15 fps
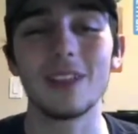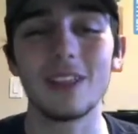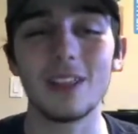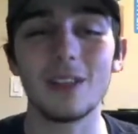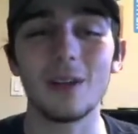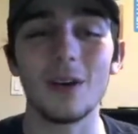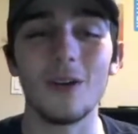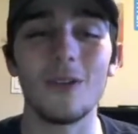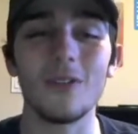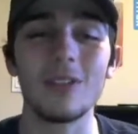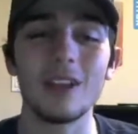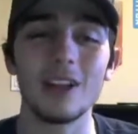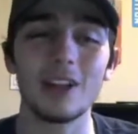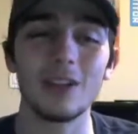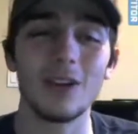the only
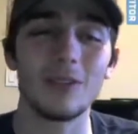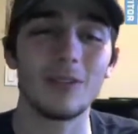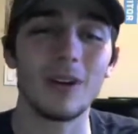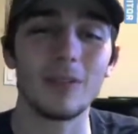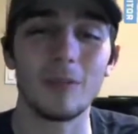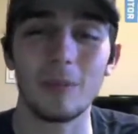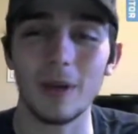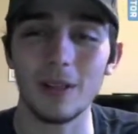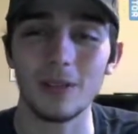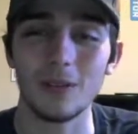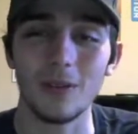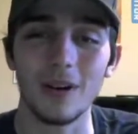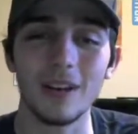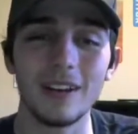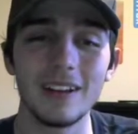issue I find with best of
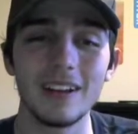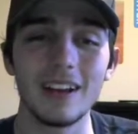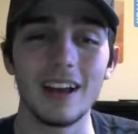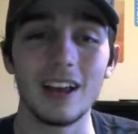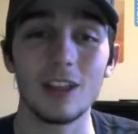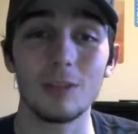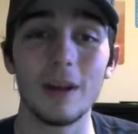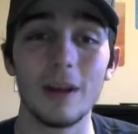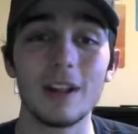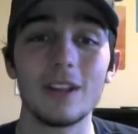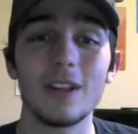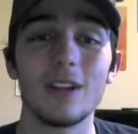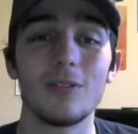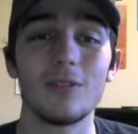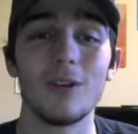one, especially
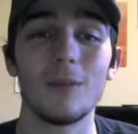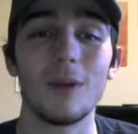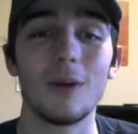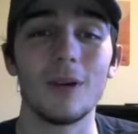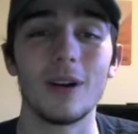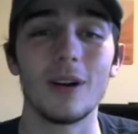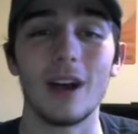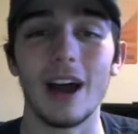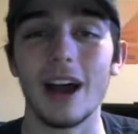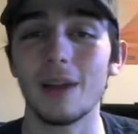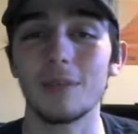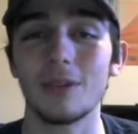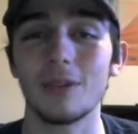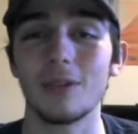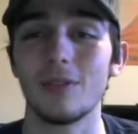in a format where
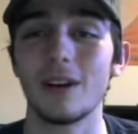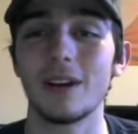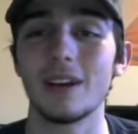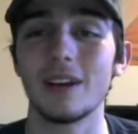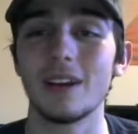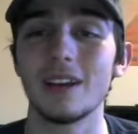items are very